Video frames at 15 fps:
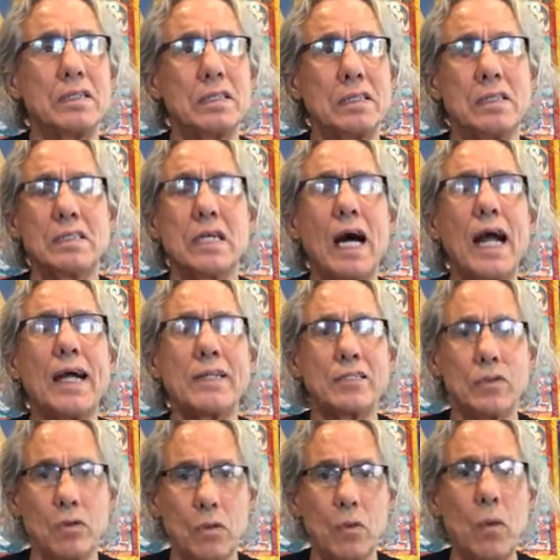desire
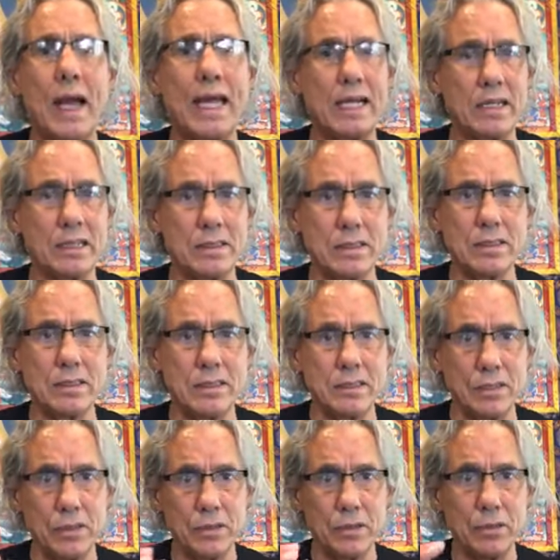to awaken
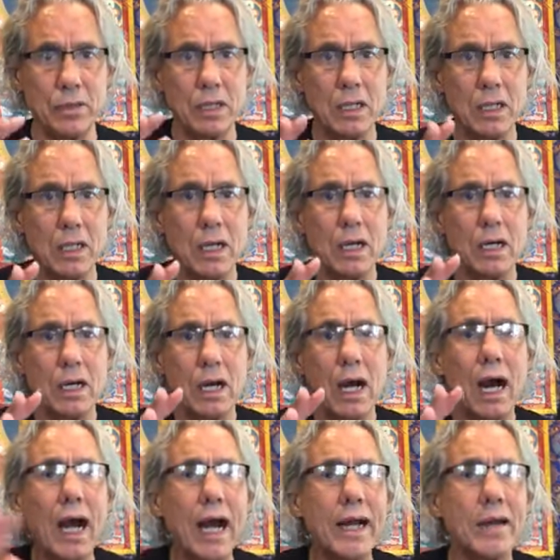to
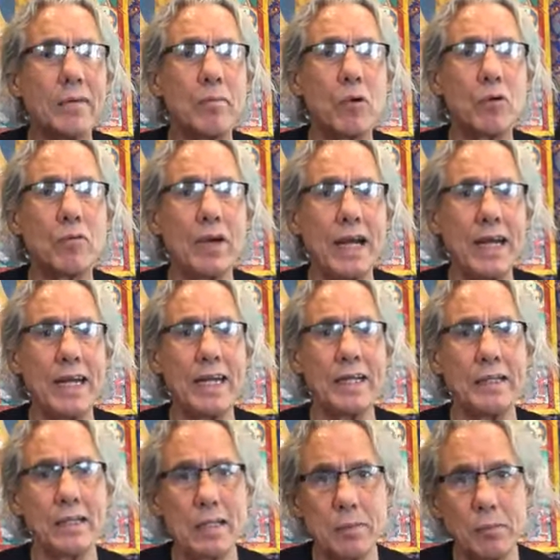higher, more
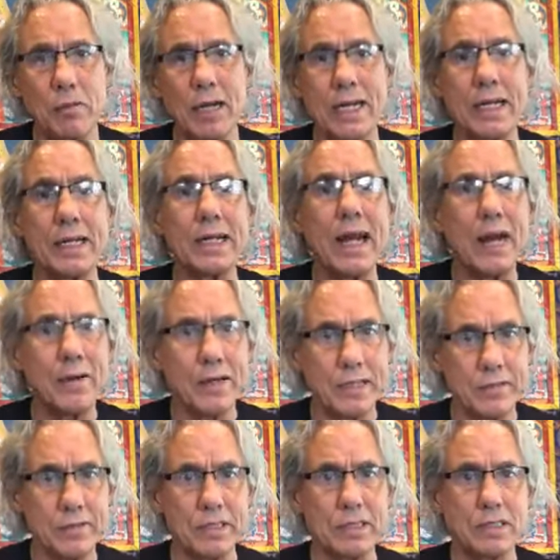radiant, liberating
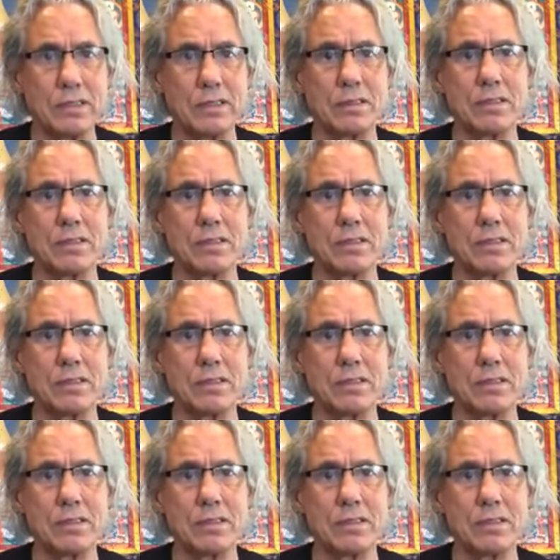narratives.